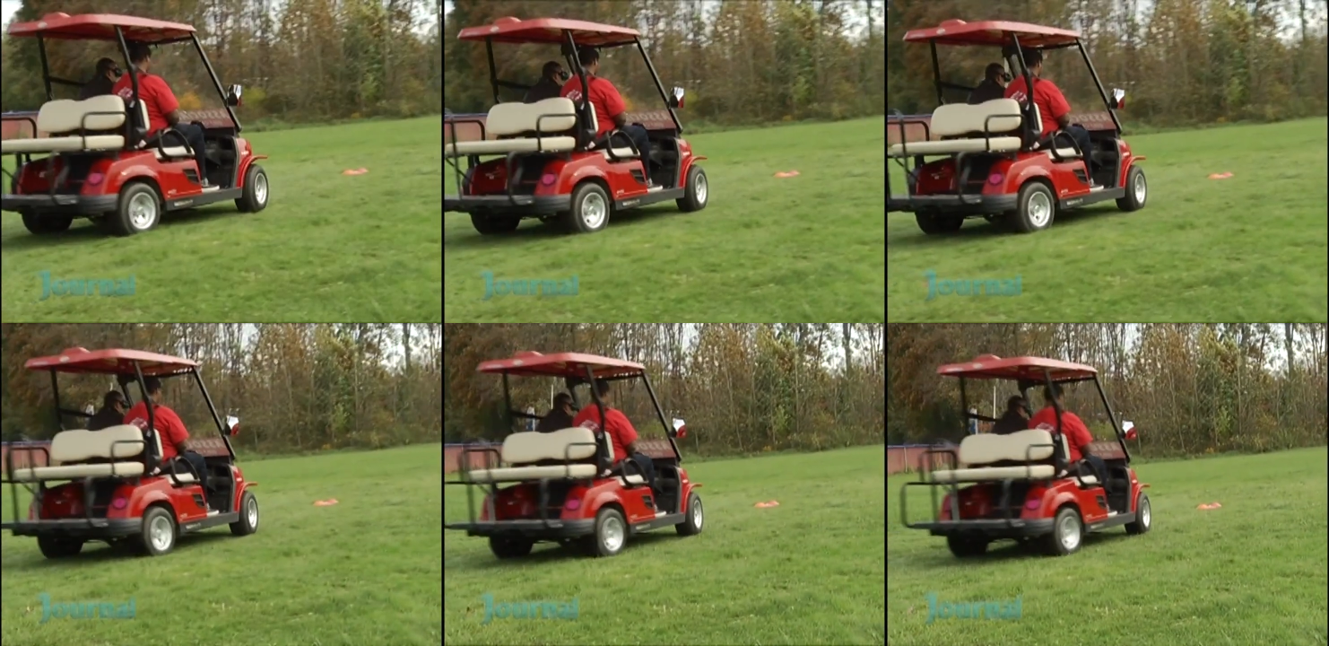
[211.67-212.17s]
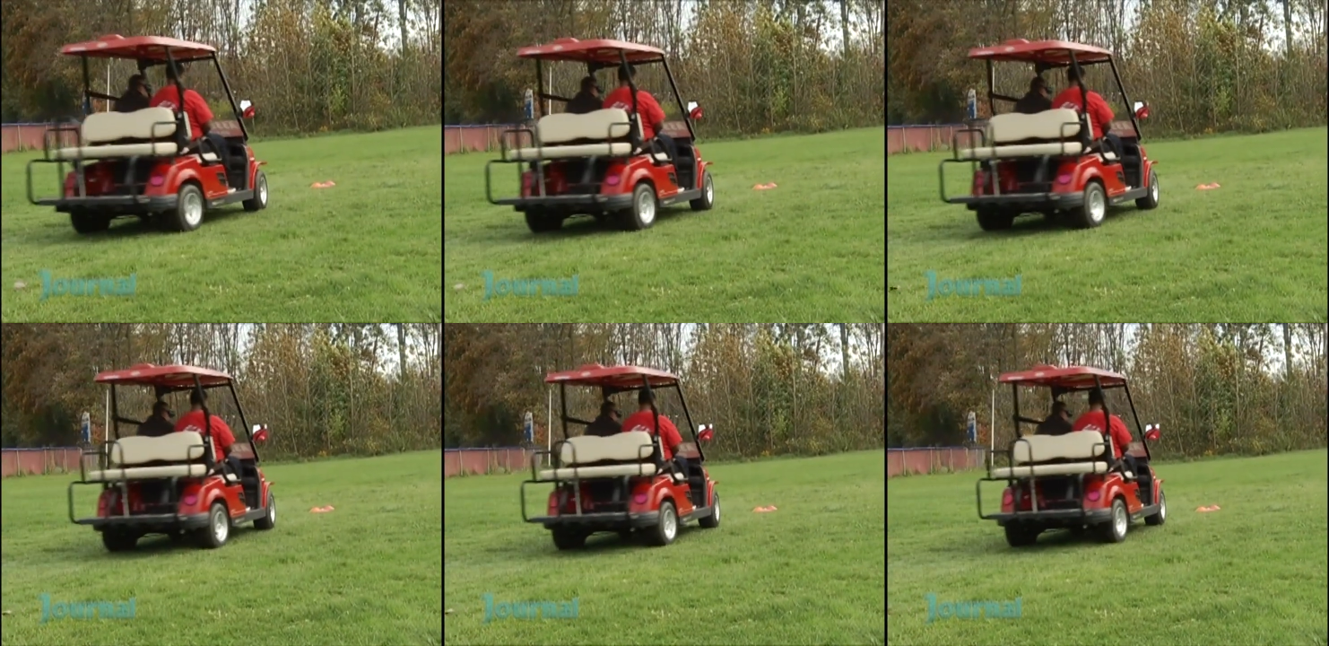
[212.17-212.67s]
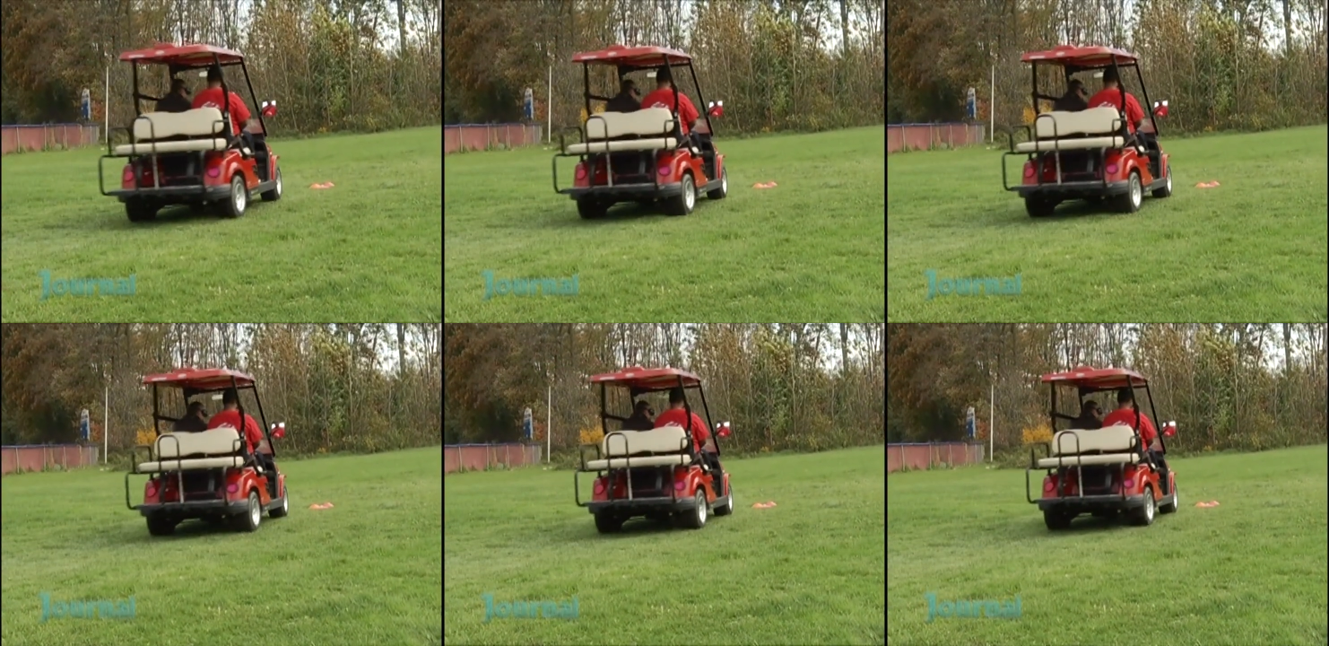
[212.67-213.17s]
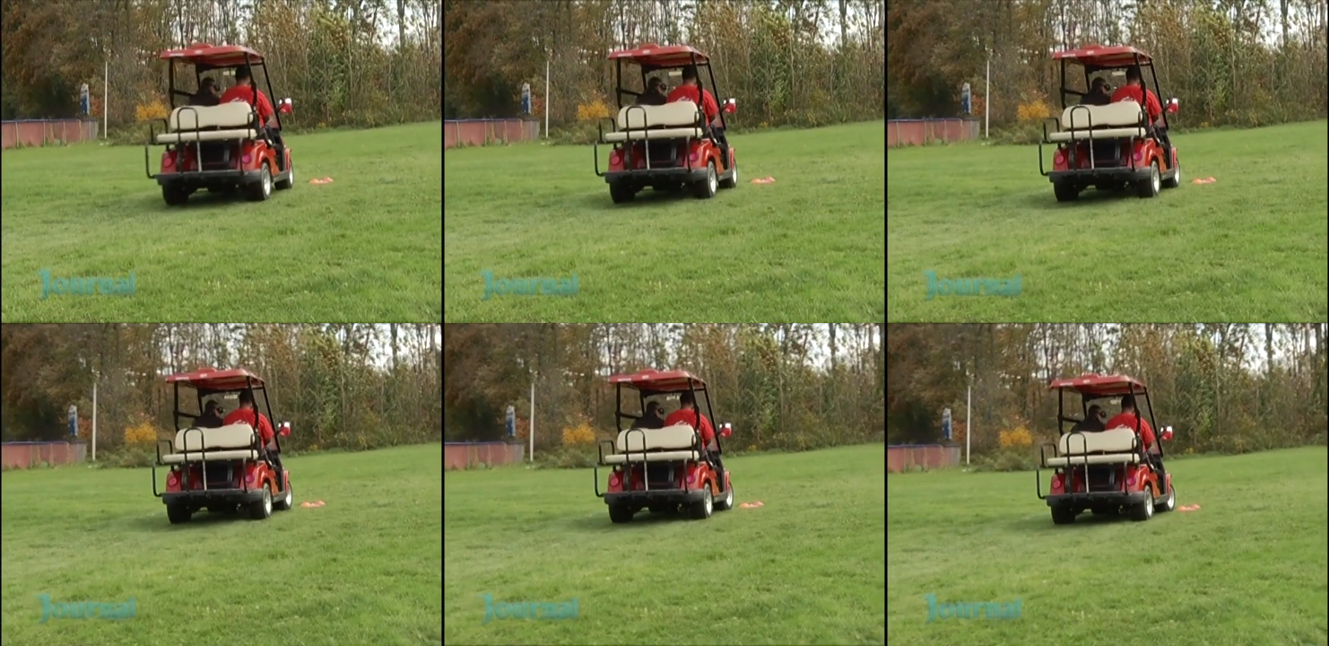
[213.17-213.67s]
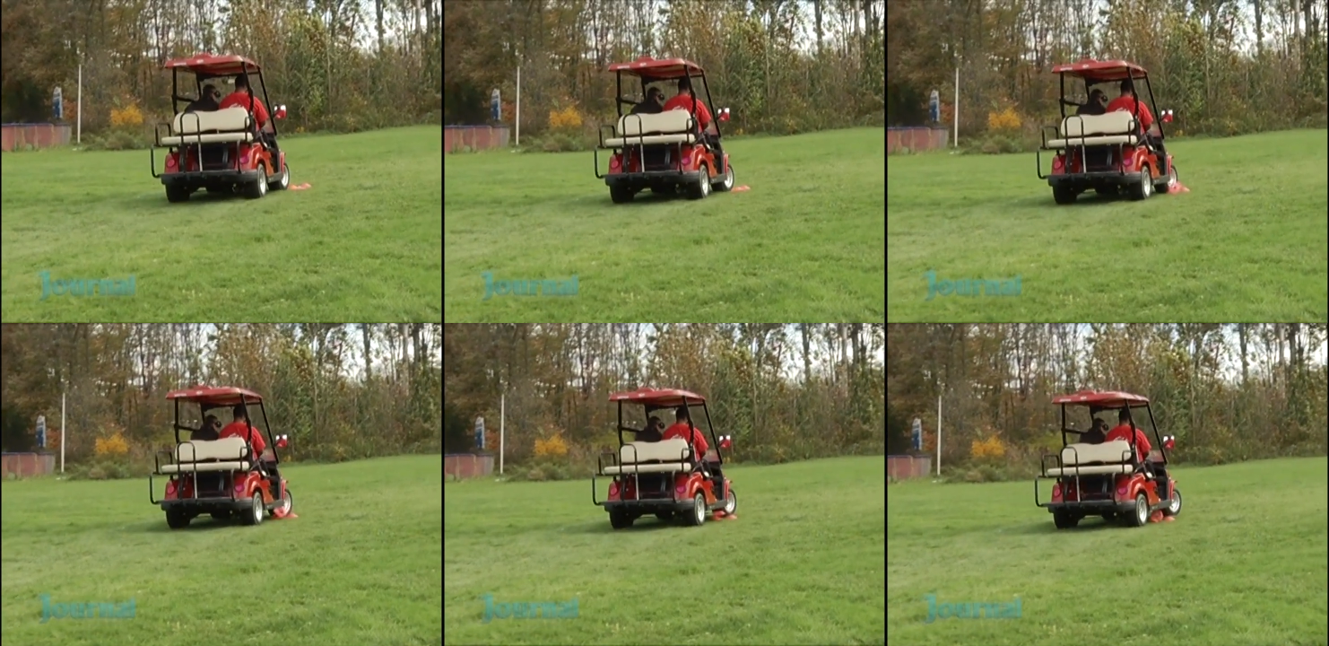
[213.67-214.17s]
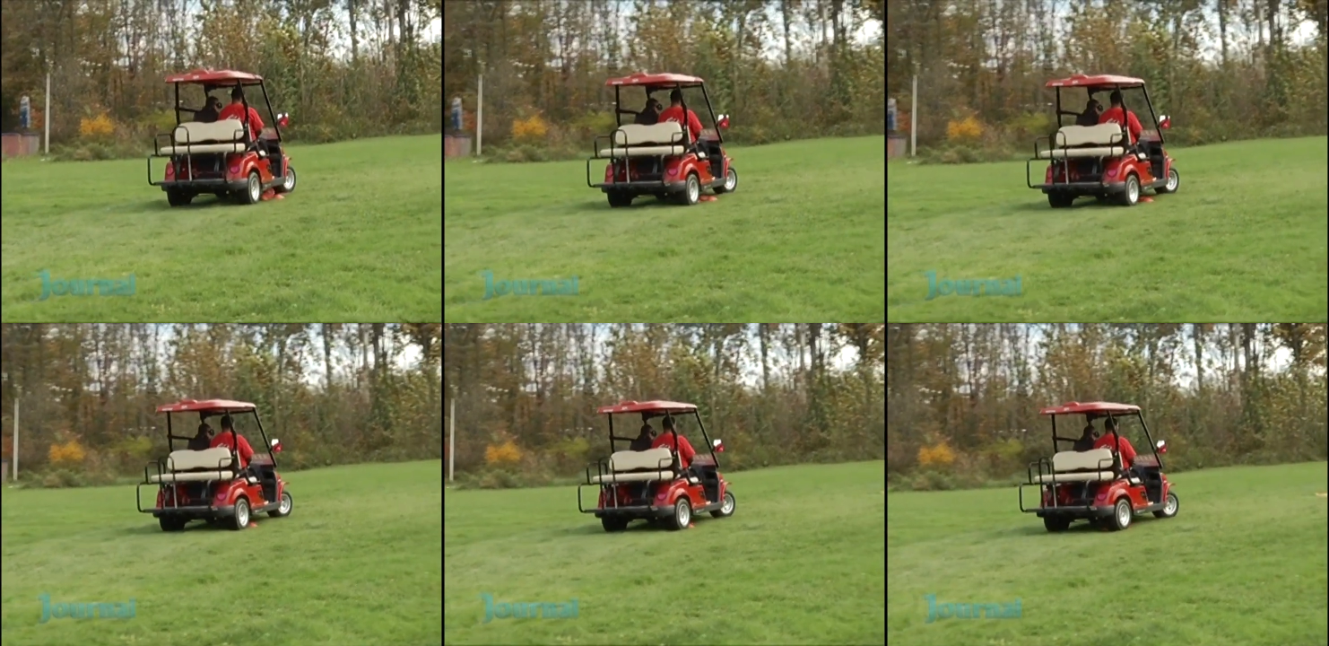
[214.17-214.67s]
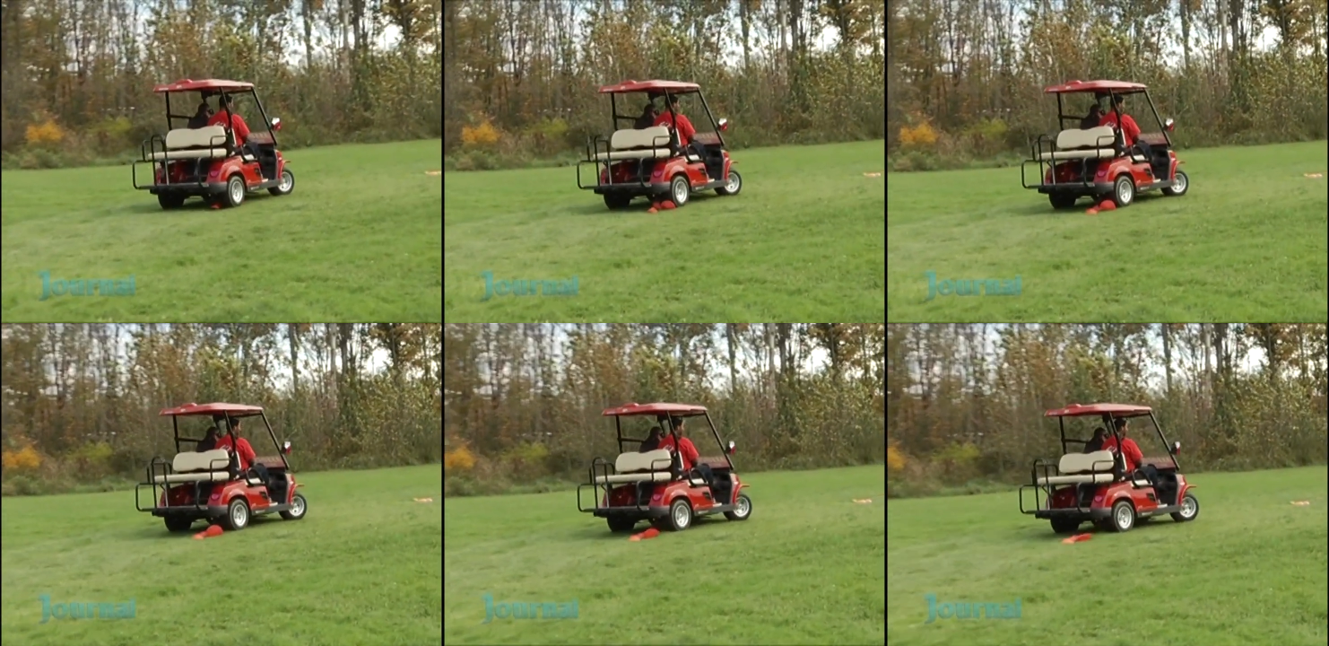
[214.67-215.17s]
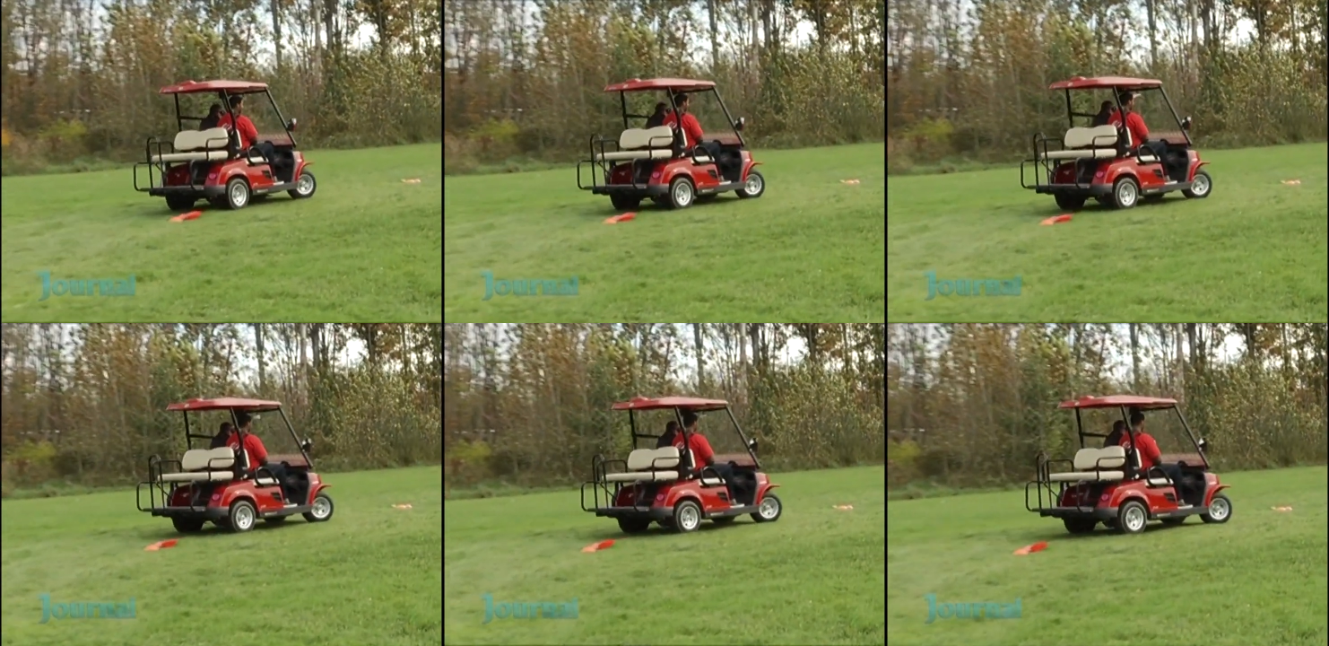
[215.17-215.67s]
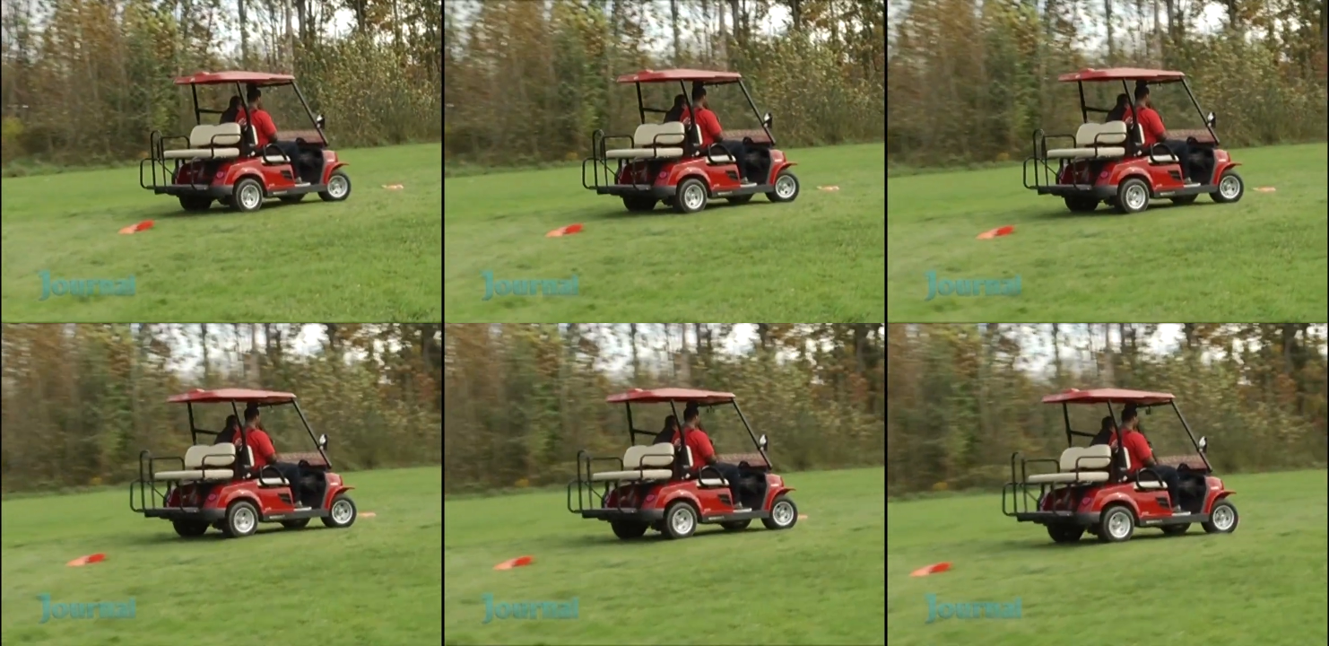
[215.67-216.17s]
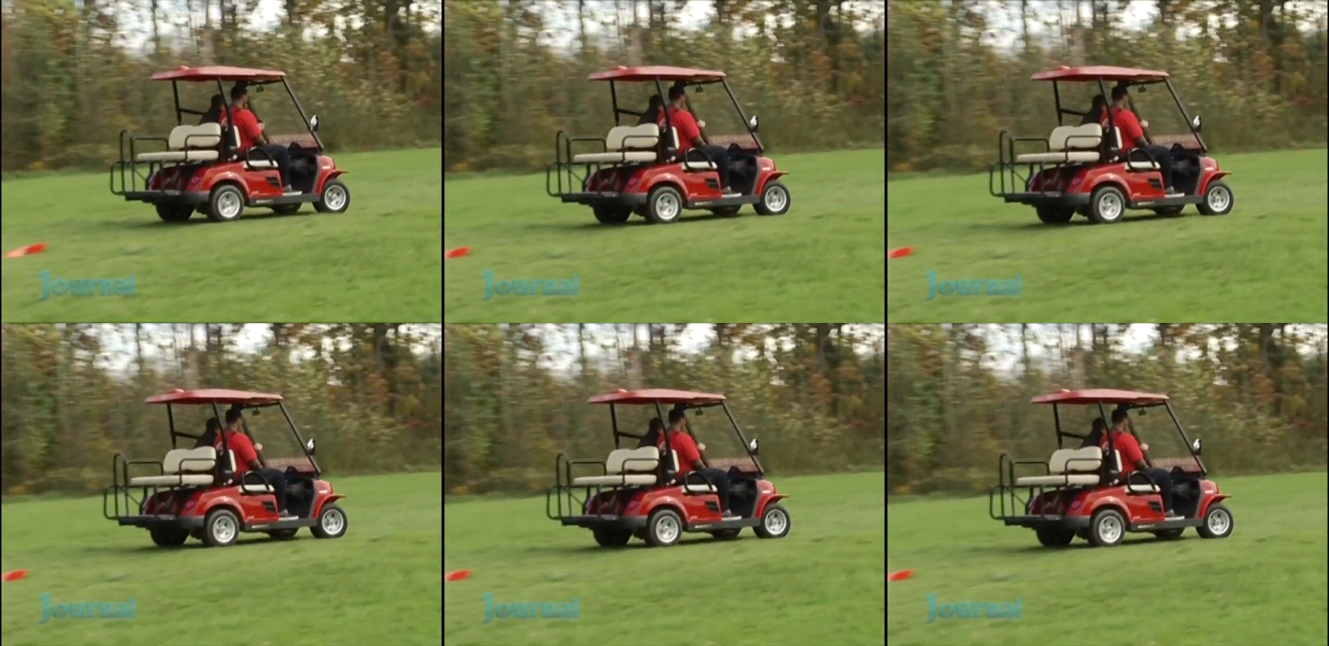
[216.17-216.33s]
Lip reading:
No face is visible, so there are no lips to read.